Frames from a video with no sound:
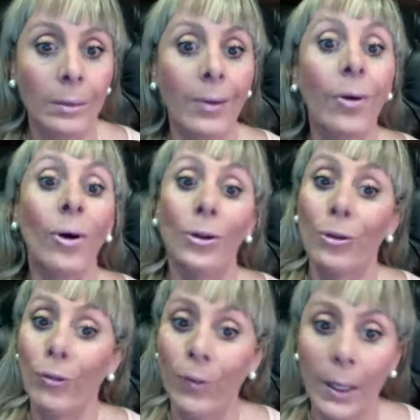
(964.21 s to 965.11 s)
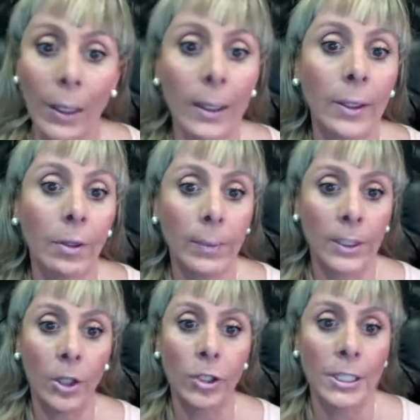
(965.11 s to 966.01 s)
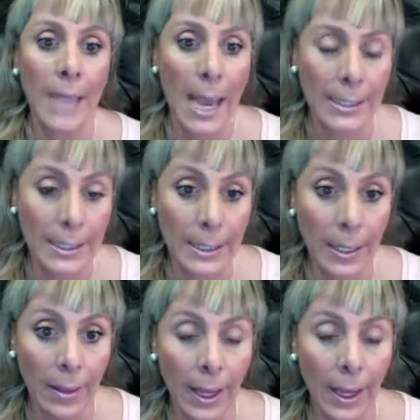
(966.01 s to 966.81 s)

Oh, you feel a little bit congested